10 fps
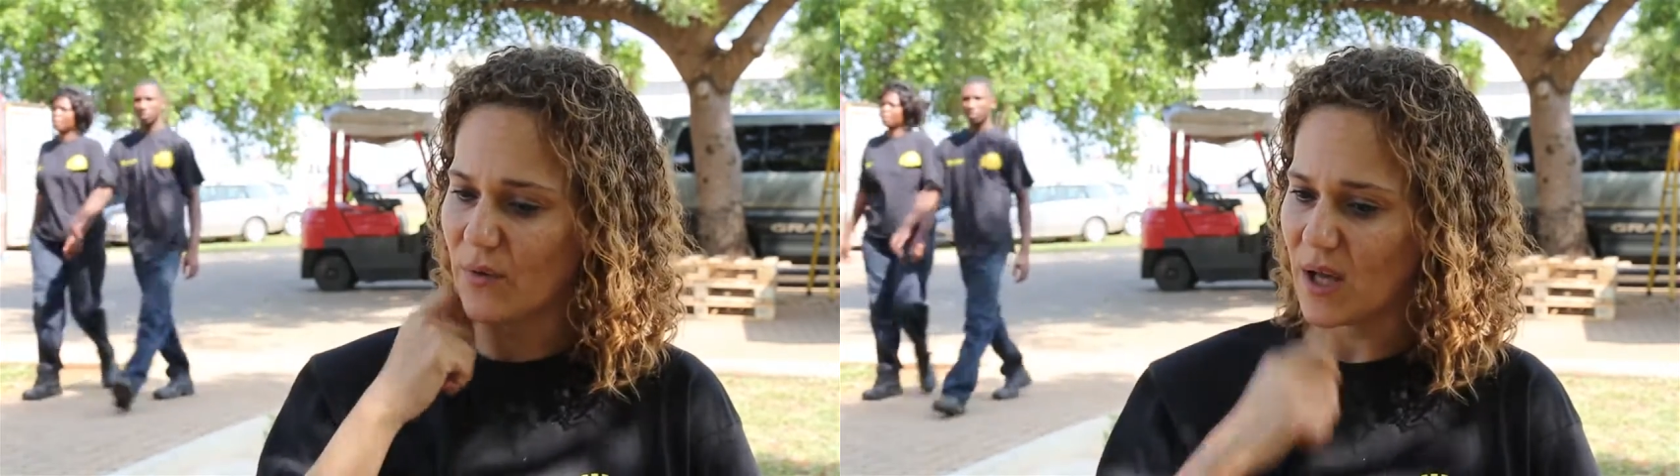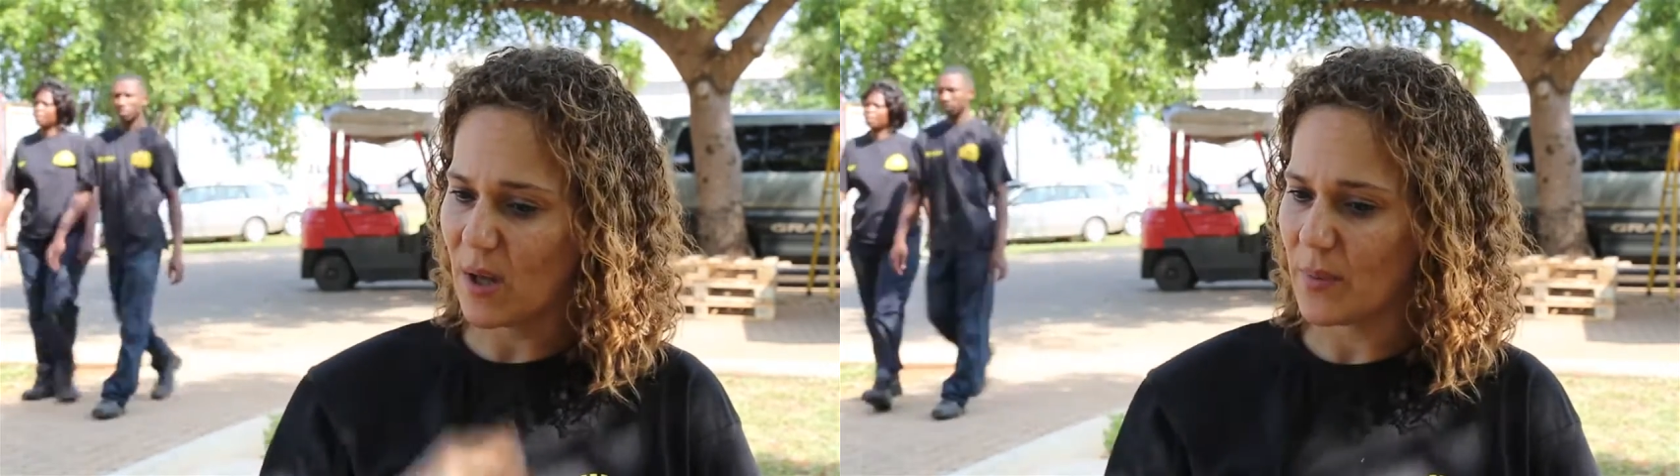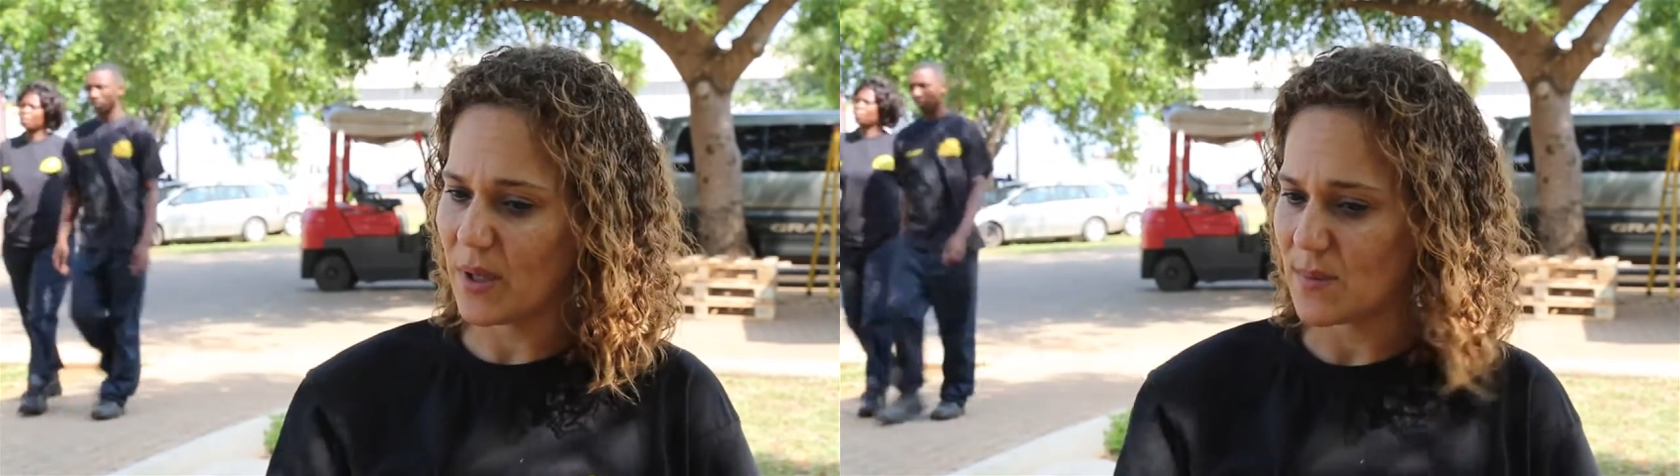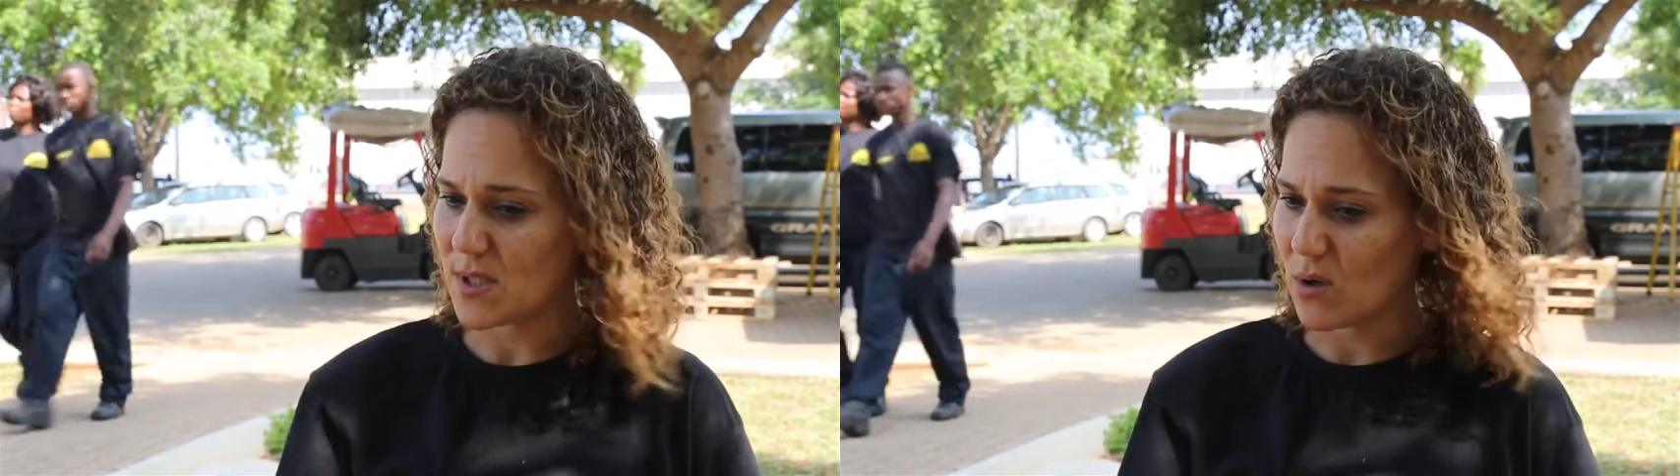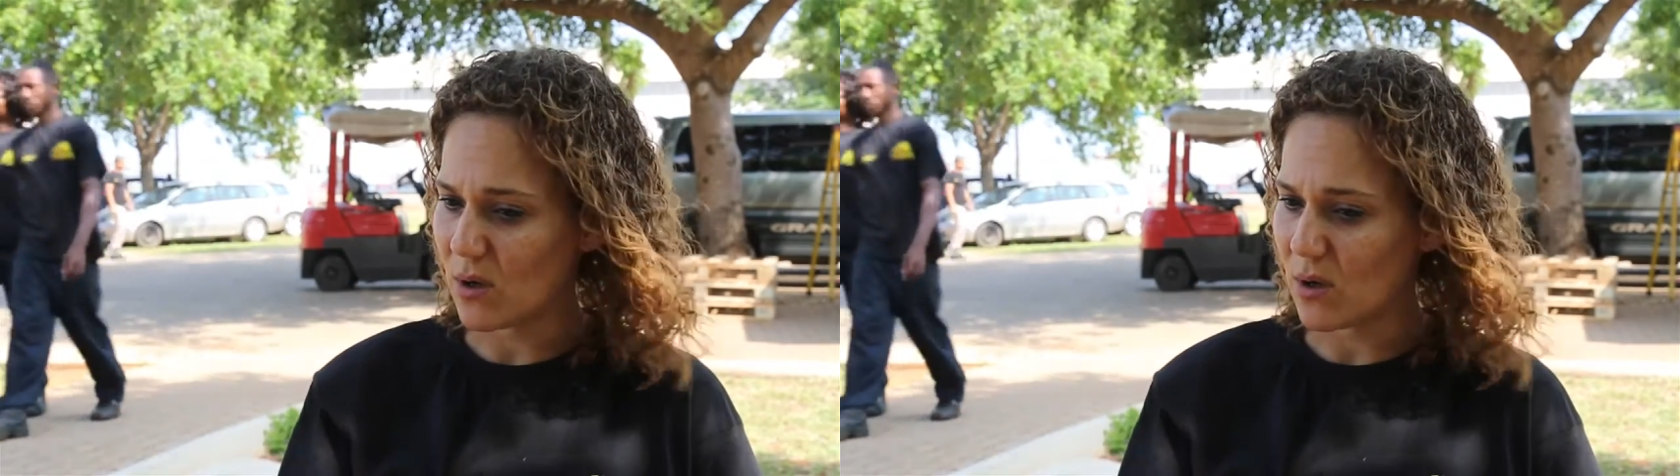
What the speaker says: of the company, Mr.